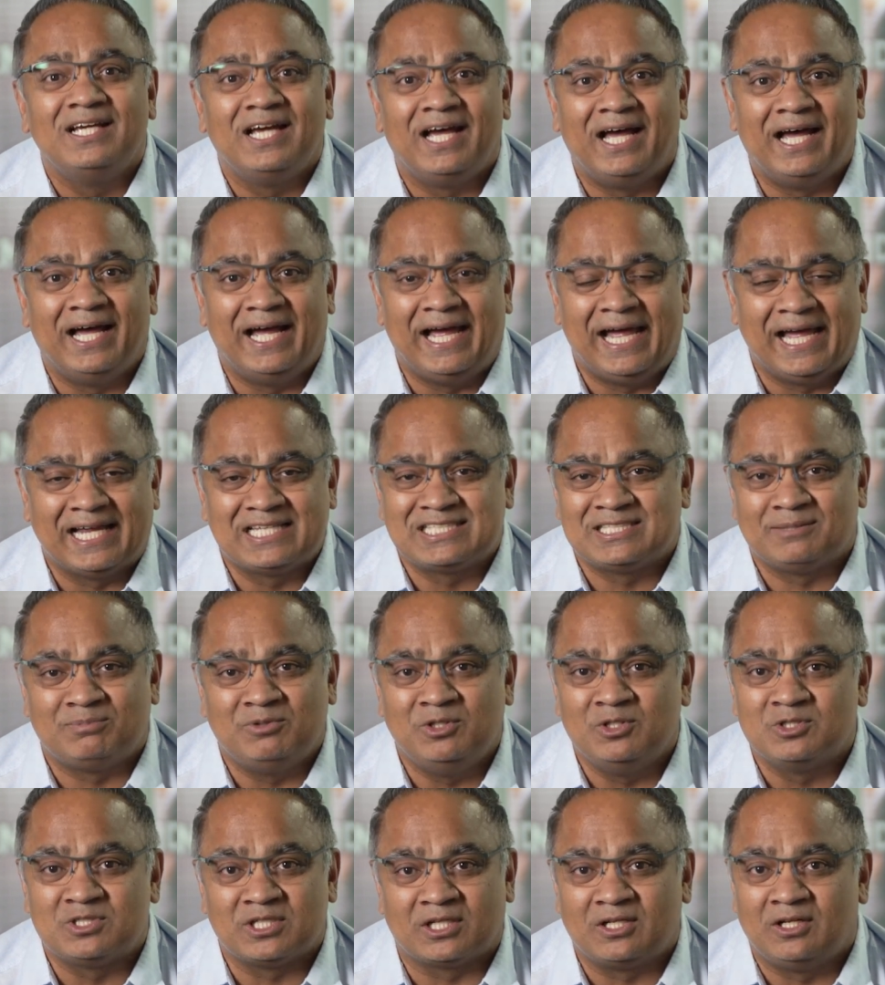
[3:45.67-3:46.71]
accept
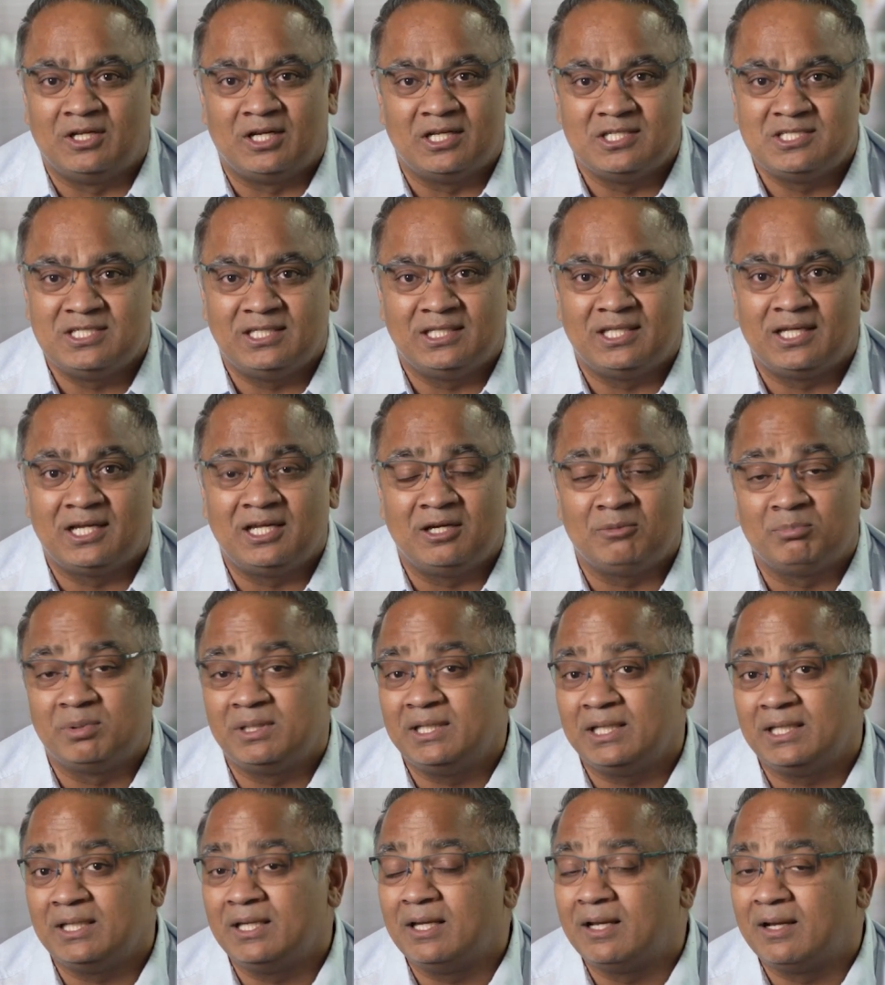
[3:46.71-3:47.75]
new technology in the
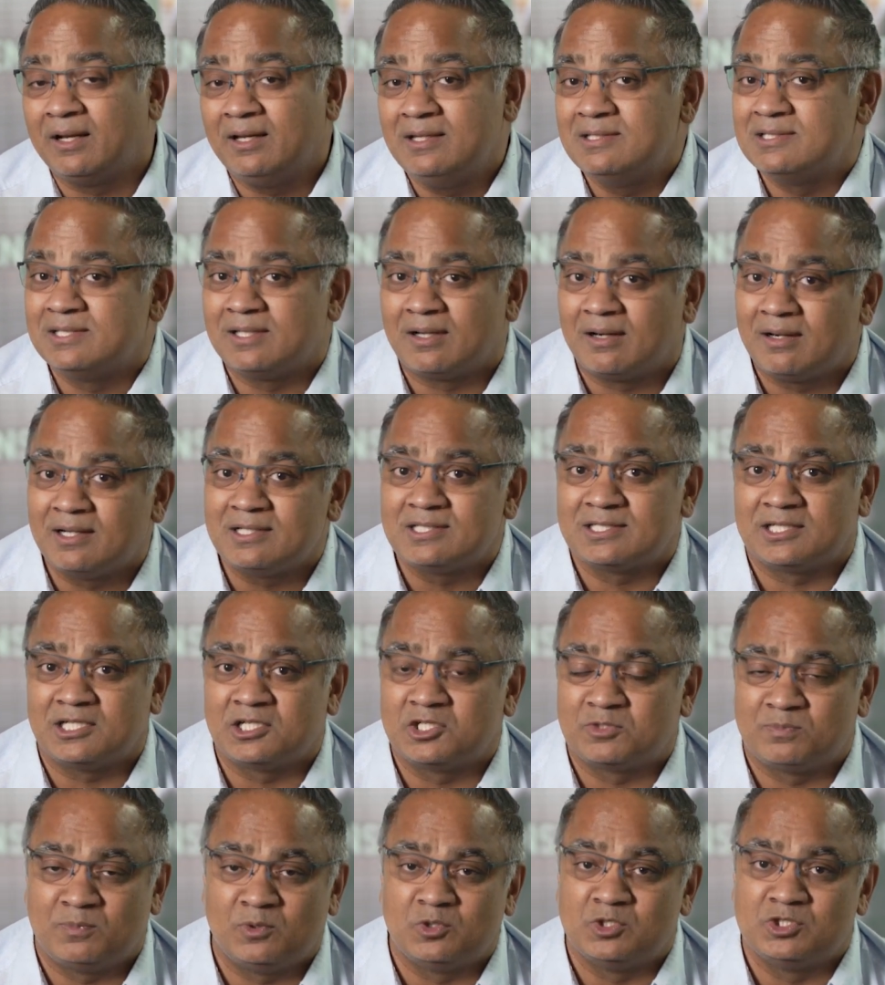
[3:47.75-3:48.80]
company and increase the risk
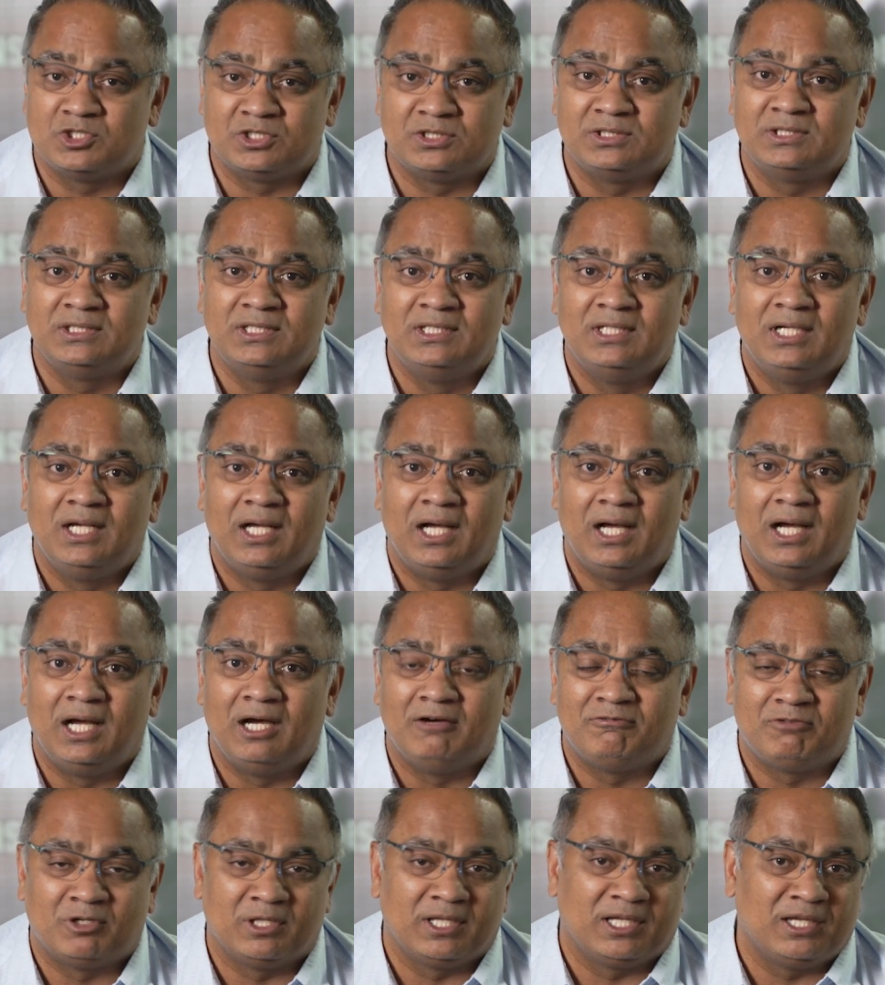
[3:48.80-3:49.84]
exposure
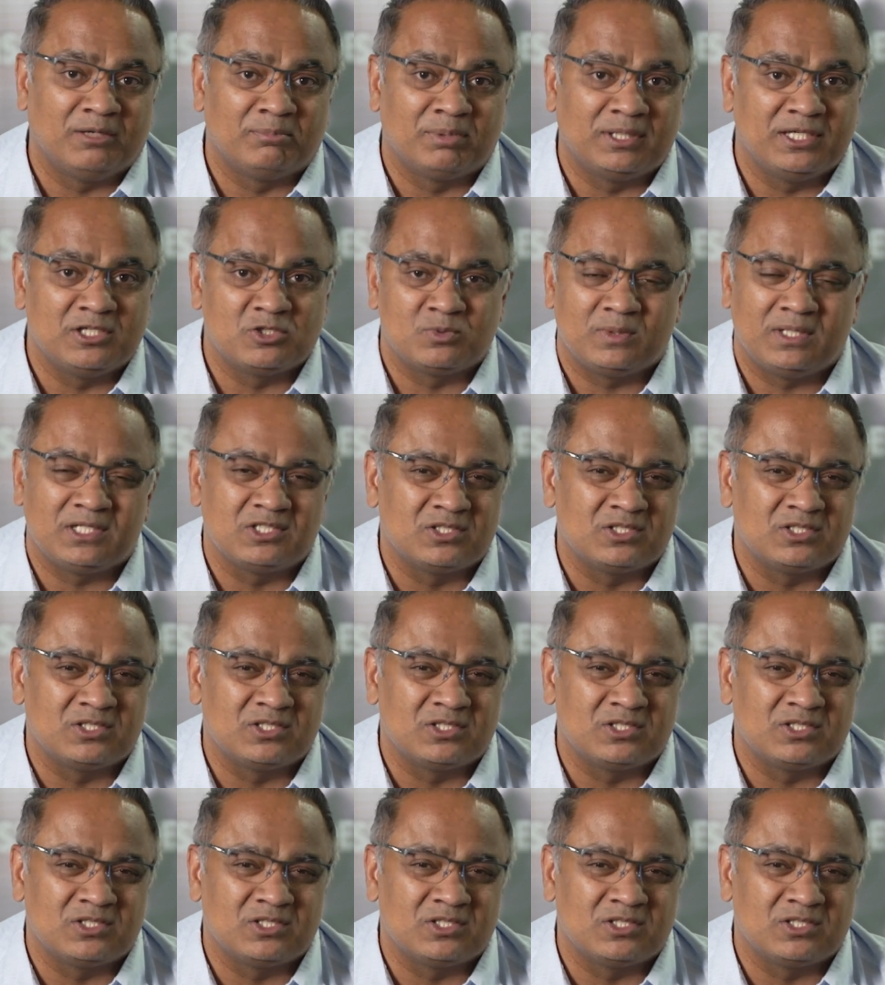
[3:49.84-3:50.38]
for the company as well.